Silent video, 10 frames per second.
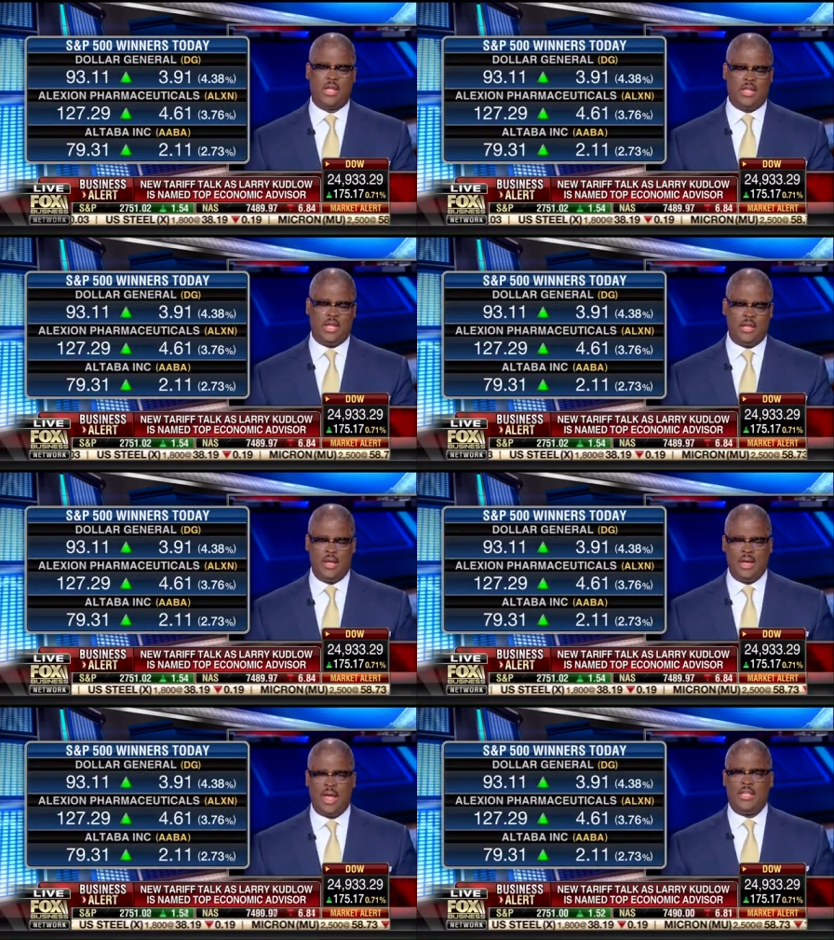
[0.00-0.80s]
I think
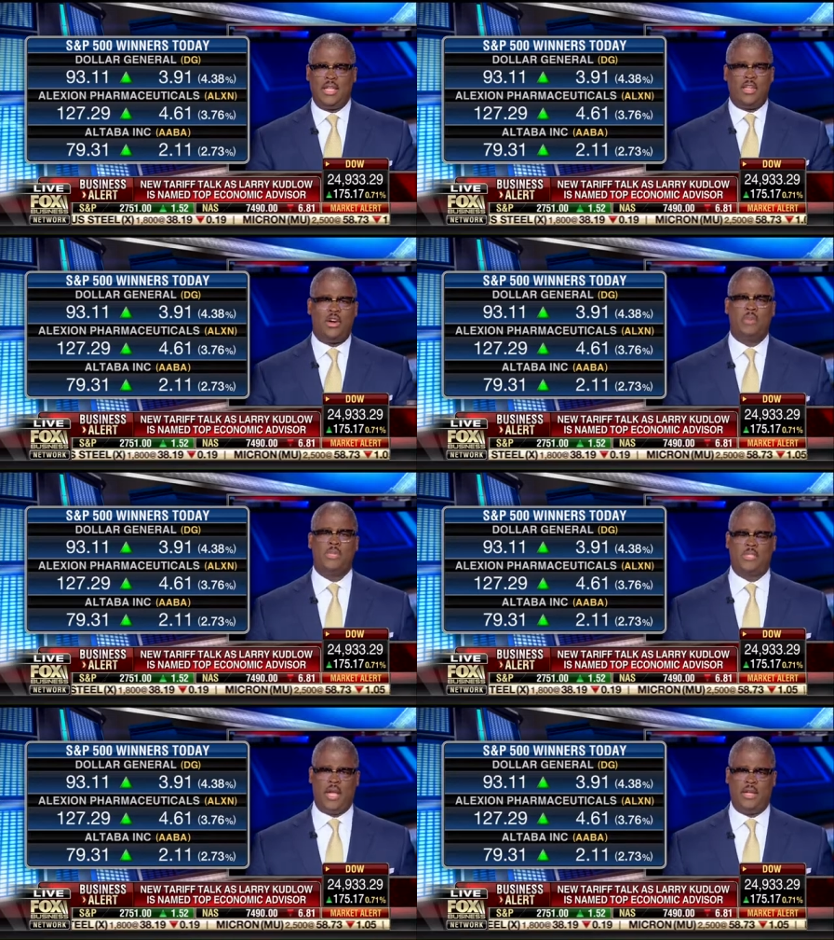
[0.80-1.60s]
Europe
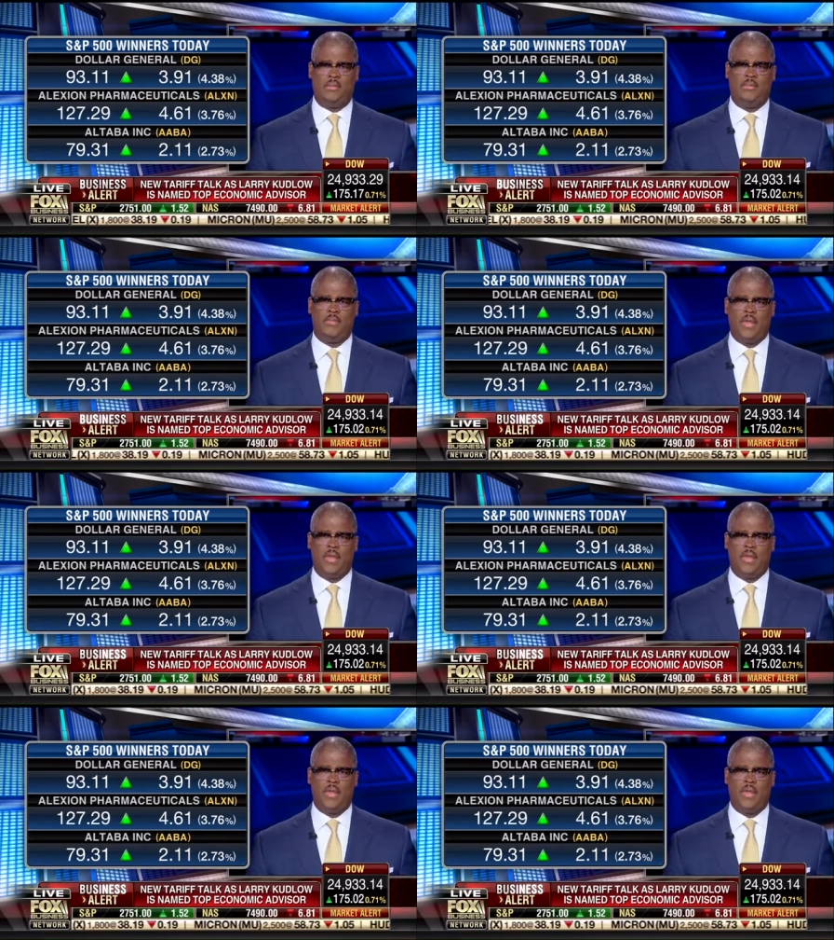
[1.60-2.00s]
is done.